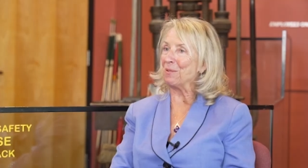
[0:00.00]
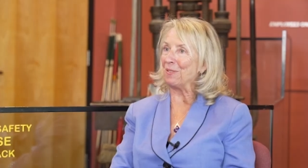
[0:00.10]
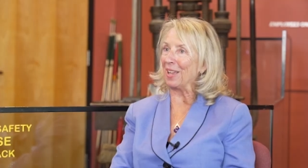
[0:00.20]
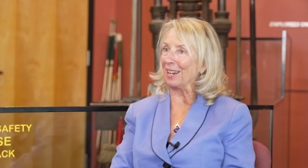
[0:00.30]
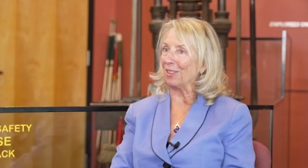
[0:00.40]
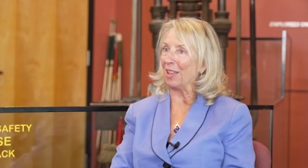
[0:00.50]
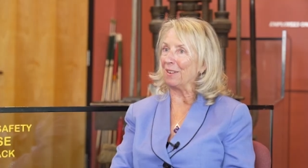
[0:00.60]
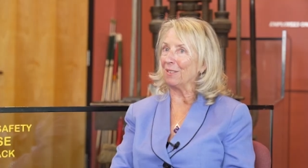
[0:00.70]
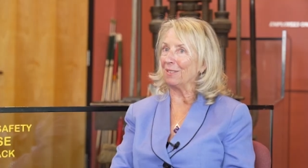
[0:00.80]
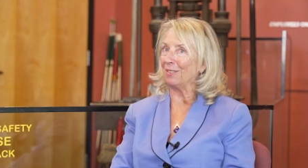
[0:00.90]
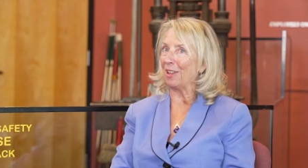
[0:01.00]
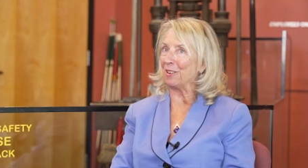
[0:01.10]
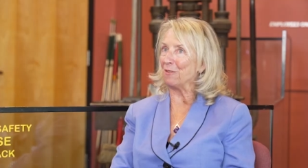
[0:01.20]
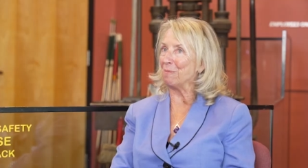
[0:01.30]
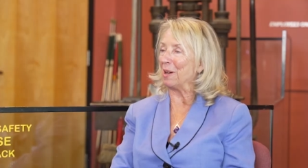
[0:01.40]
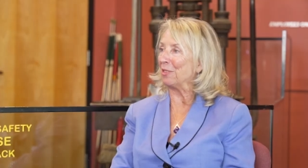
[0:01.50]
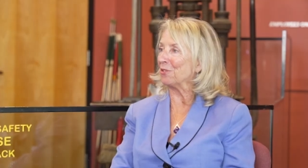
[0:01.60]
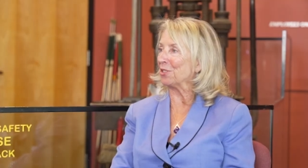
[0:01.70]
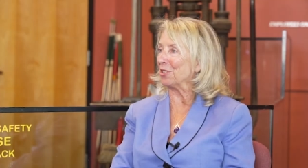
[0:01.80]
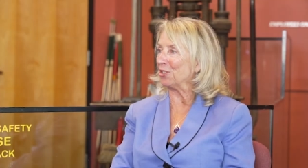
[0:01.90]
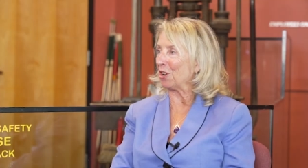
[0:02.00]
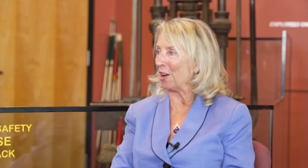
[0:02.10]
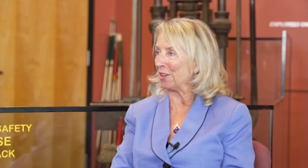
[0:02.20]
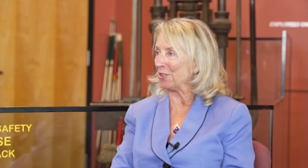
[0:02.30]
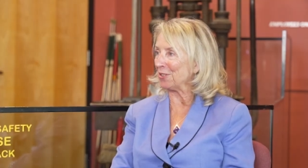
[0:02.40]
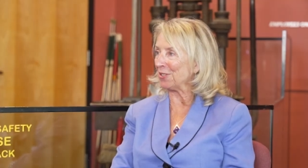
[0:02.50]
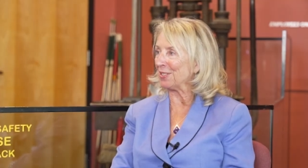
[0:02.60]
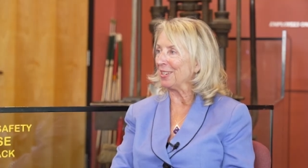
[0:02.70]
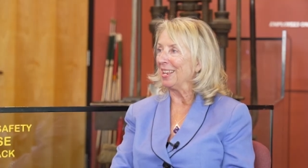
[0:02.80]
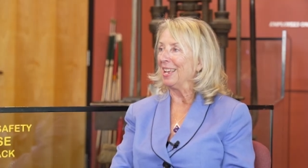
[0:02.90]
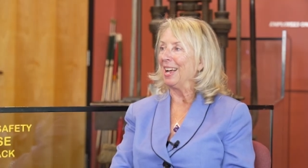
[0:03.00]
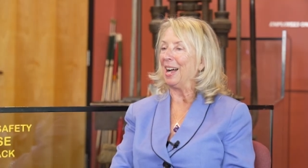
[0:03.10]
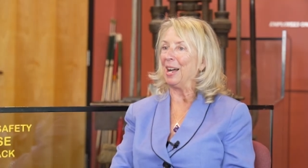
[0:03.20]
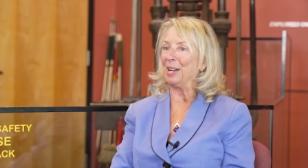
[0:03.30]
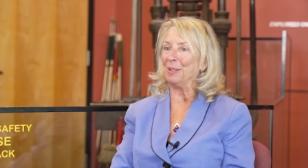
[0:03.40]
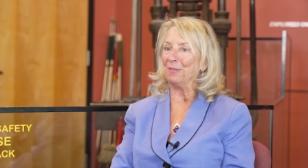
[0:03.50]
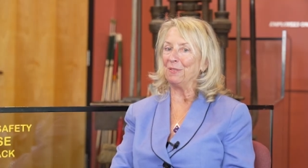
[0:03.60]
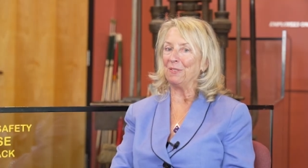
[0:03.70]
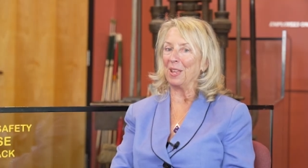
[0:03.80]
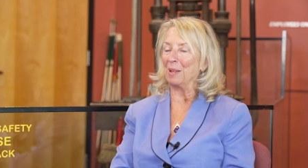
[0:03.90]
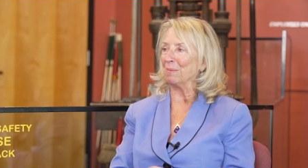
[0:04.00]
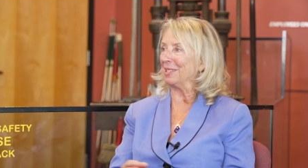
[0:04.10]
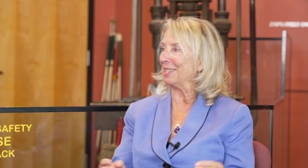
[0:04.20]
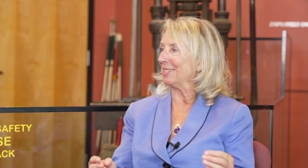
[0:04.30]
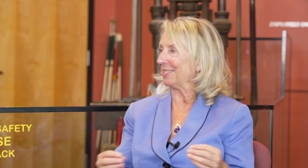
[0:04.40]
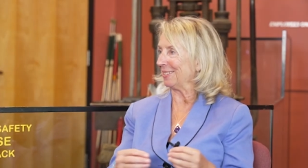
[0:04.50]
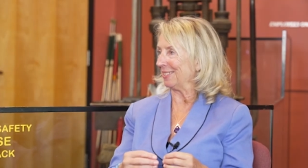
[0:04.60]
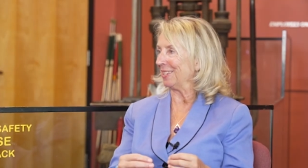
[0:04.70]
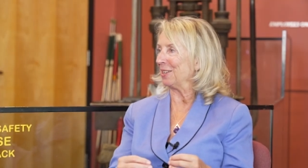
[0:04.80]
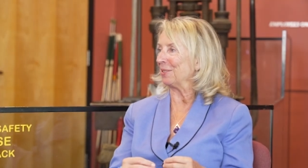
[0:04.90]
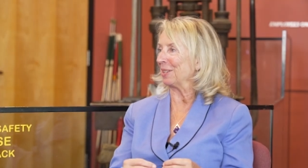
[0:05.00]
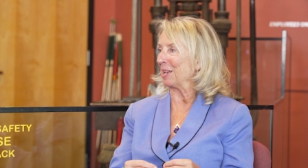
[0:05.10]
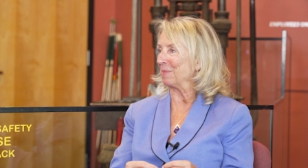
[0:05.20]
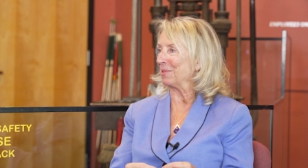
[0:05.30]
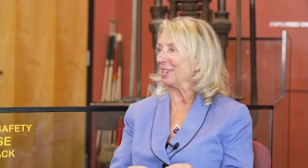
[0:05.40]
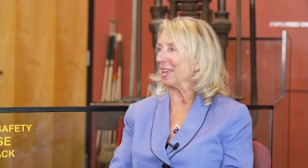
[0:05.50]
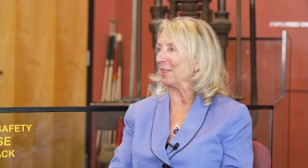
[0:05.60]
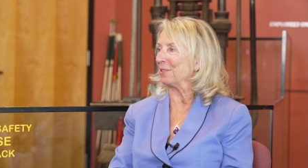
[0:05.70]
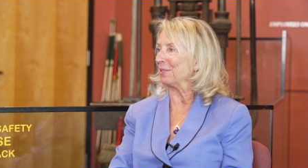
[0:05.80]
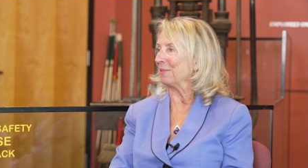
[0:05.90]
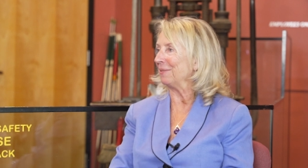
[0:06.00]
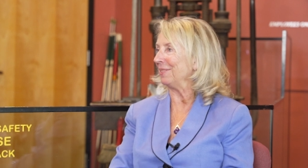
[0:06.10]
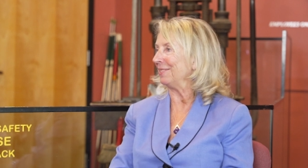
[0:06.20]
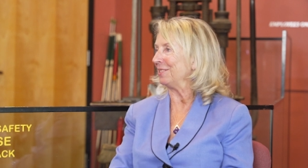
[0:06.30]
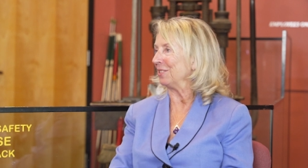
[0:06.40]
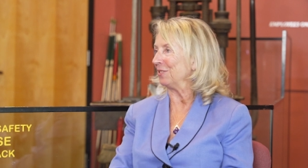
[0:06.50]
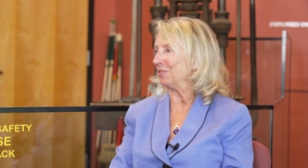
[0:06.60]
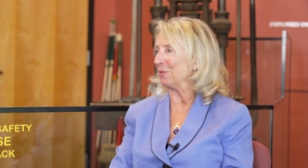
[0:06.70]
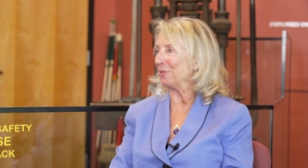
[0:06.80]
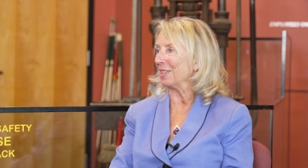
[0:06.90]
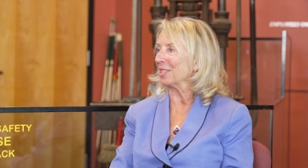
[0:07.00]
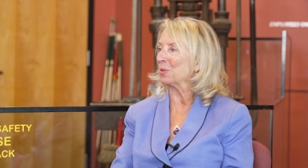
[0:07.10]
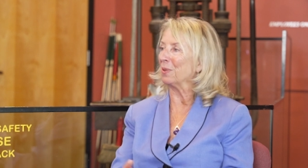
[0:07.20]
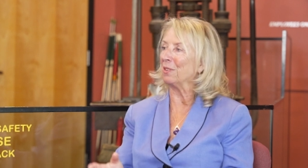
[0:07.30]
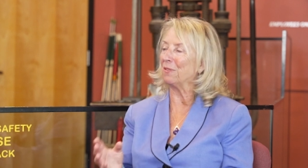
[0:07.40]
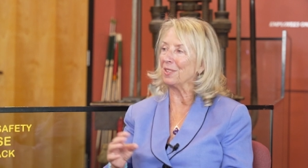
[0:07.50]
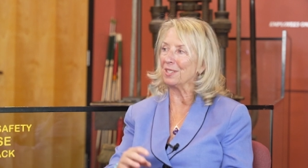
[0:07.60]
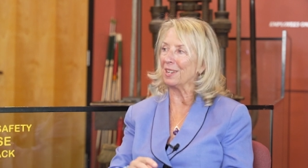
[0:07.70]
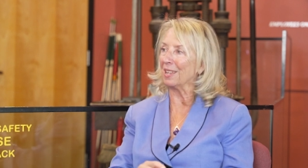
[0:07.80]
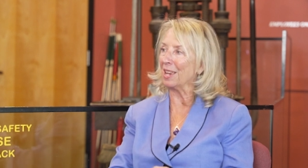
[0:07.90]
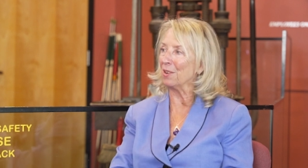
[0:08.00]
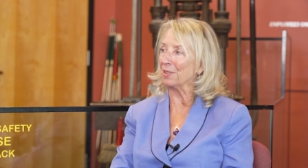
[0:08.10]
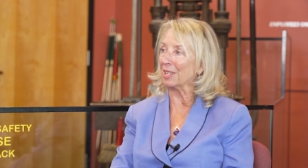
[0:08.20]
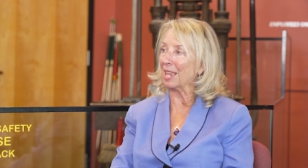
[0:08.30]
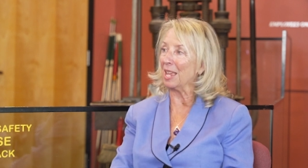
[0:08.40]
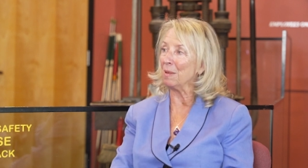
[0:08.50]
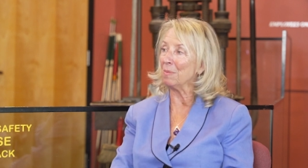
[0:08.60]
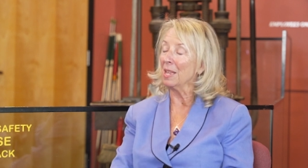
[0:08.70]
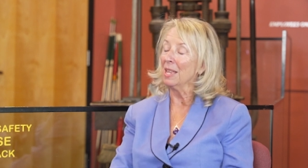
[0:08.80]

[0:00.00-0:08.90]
we've had a lot of lot of mothers and daughters, mm-hmm. um, families, you know, that come together to do things when they're visiting here on the Cape.